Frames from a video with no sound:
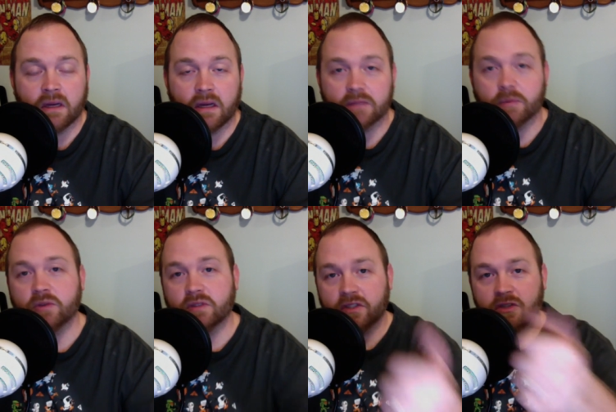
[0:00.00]
It's
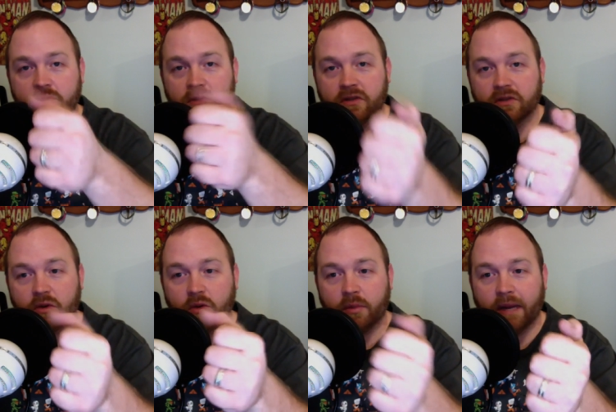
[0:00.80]
mostly just using the
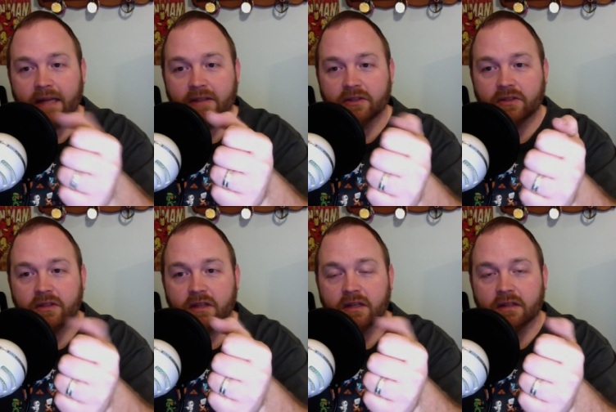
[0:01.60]
circle pad,
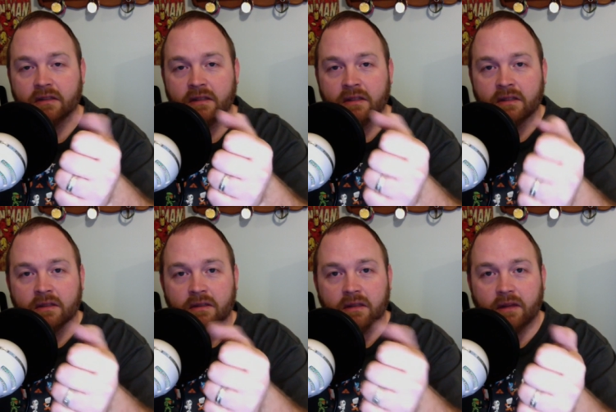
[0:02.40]
just
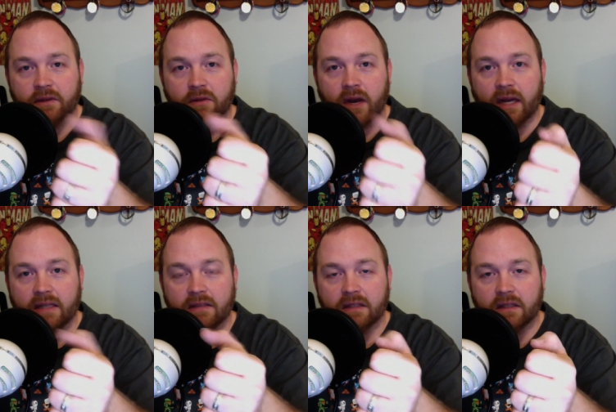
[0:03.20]
left and right,